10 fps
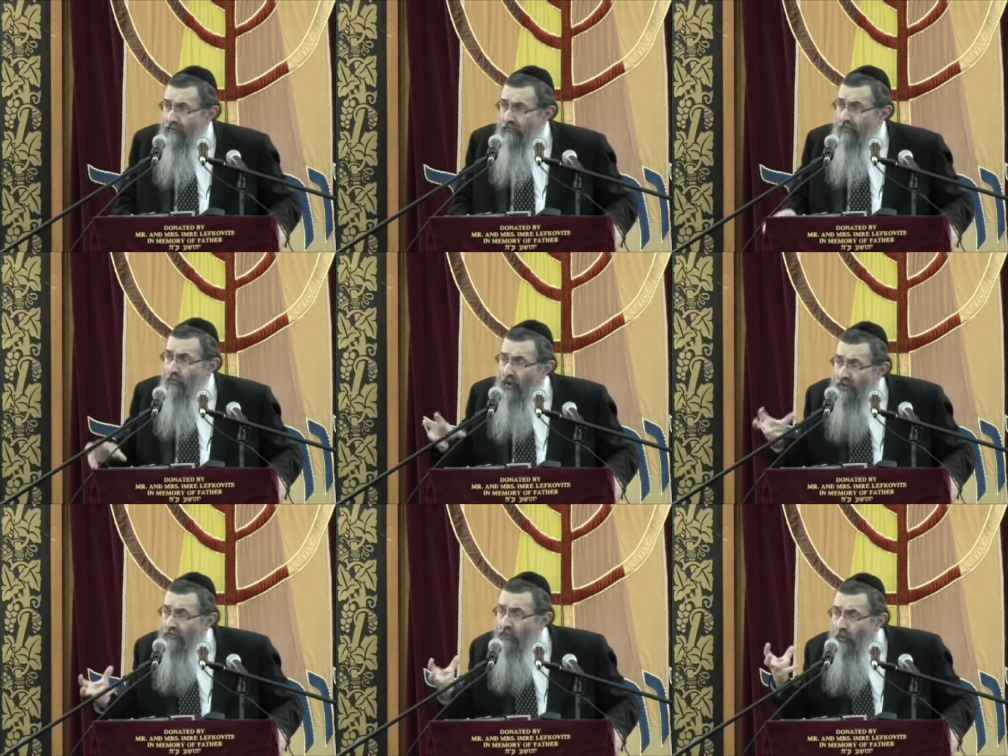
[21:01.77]
So what
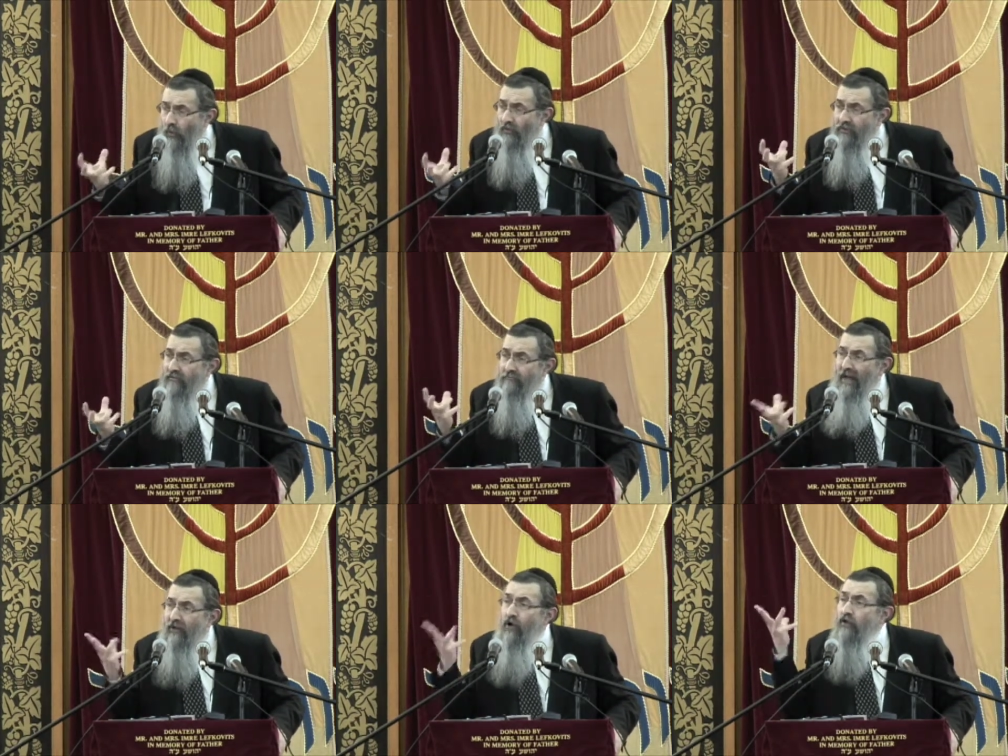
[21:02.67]
is all this
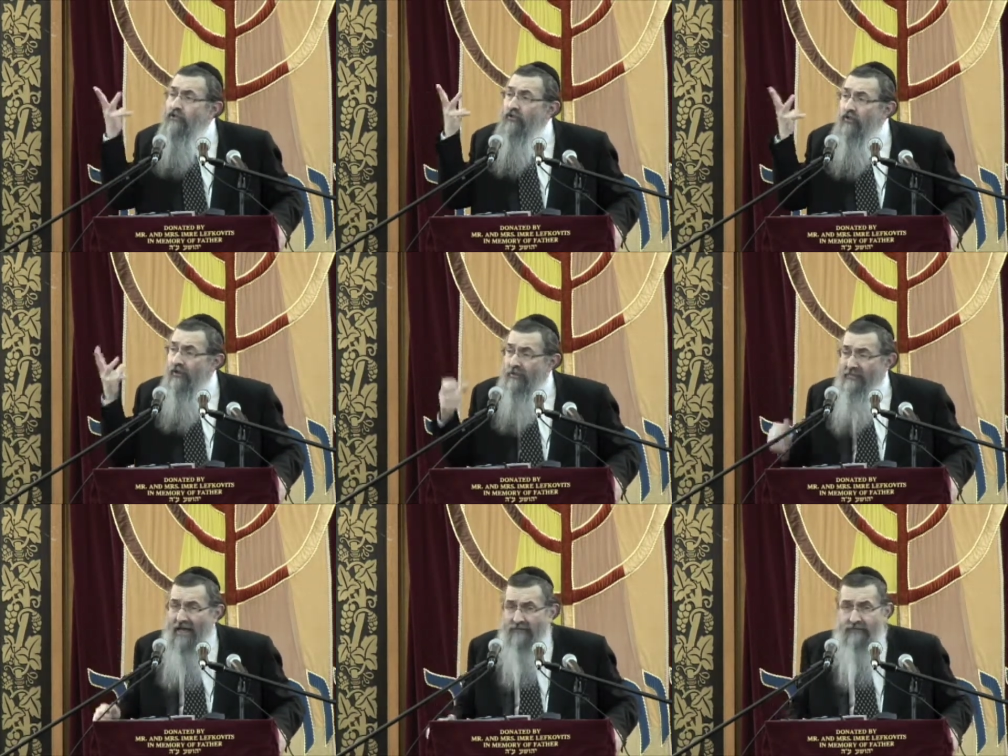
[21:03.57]
bakosha all
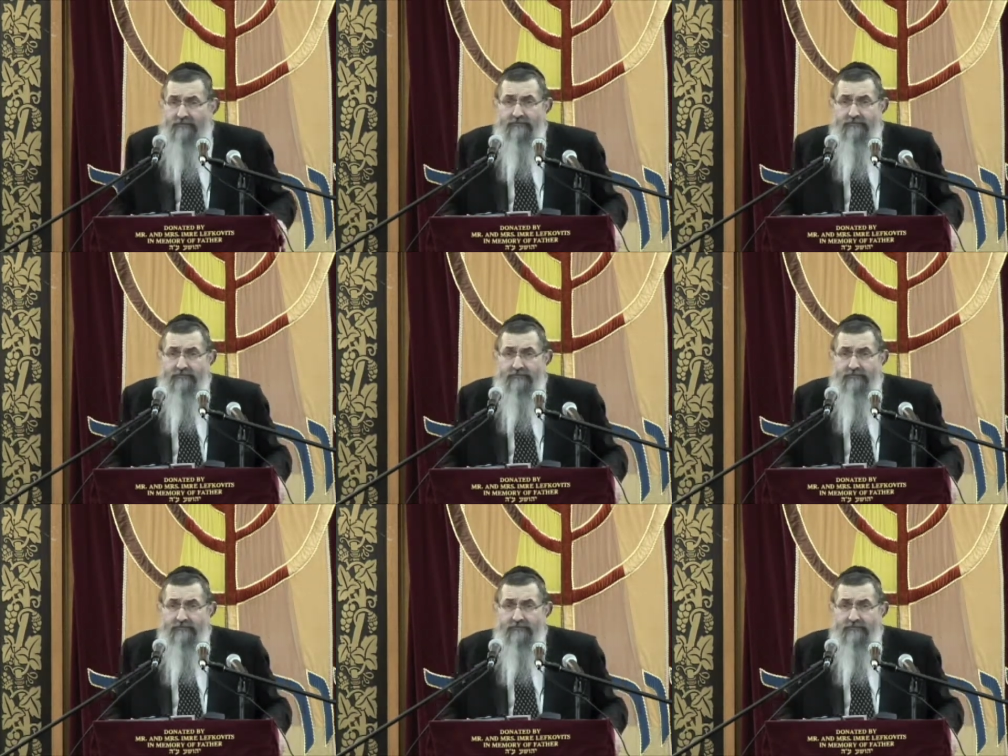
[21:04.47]
about?